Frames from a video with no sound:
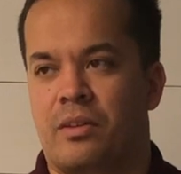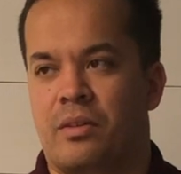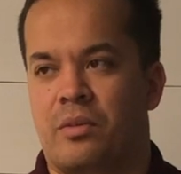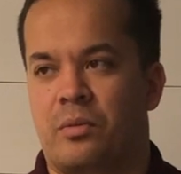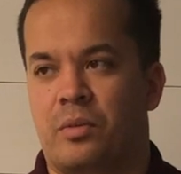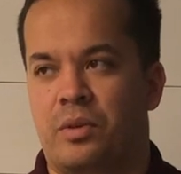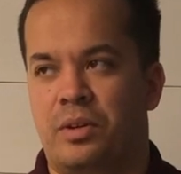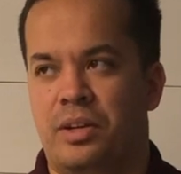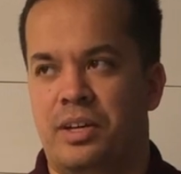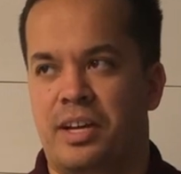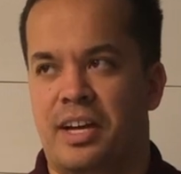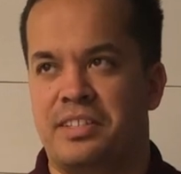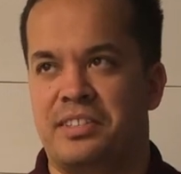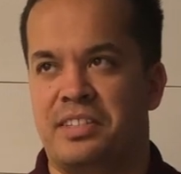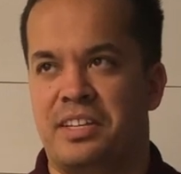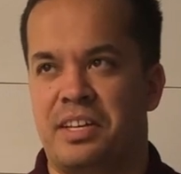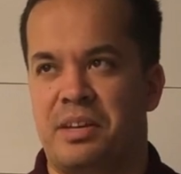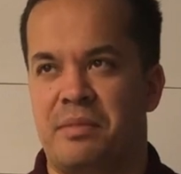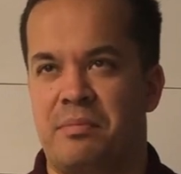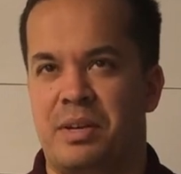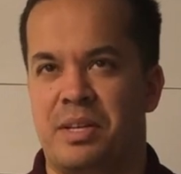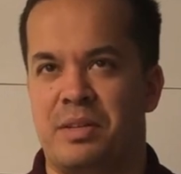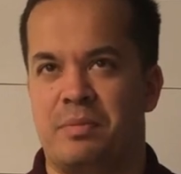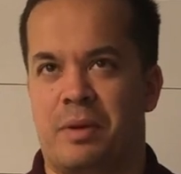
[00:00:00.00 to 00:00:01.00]
What do you guys think he
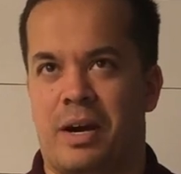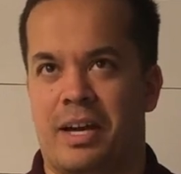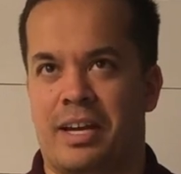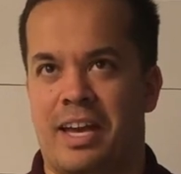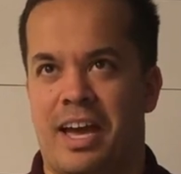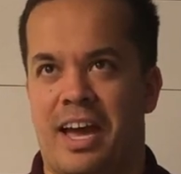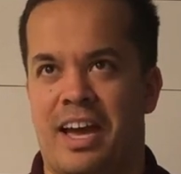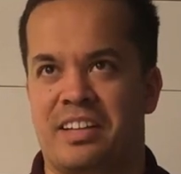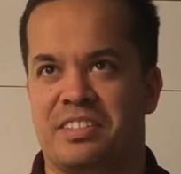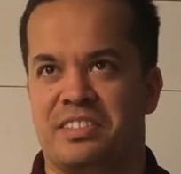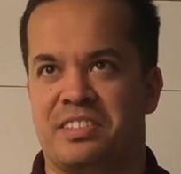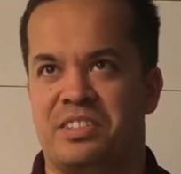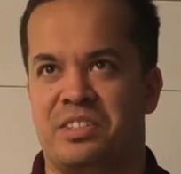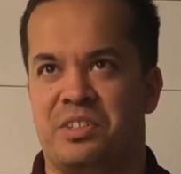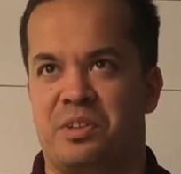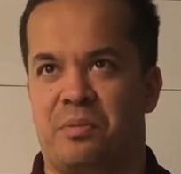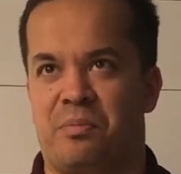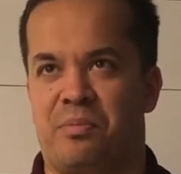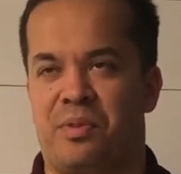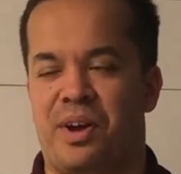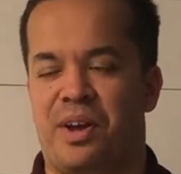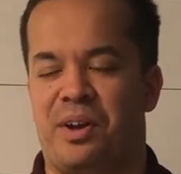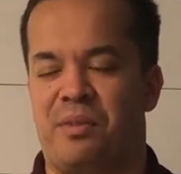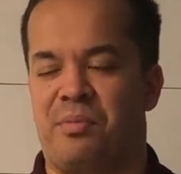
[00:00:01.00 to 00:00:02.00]
means by casting your
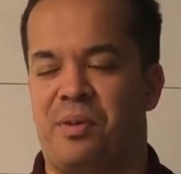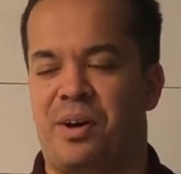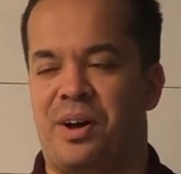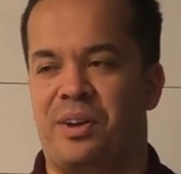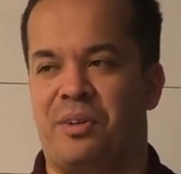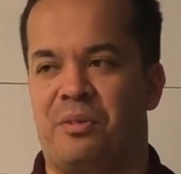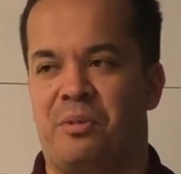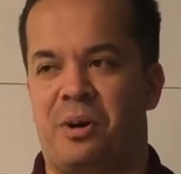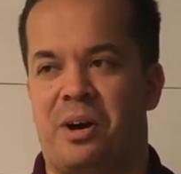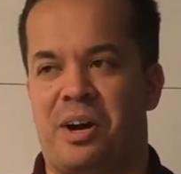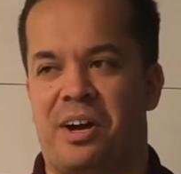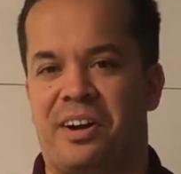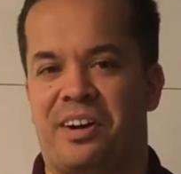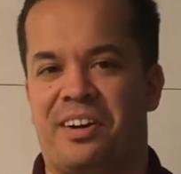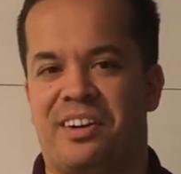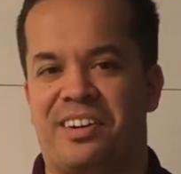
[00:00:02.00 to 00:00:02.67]
bread upon the water?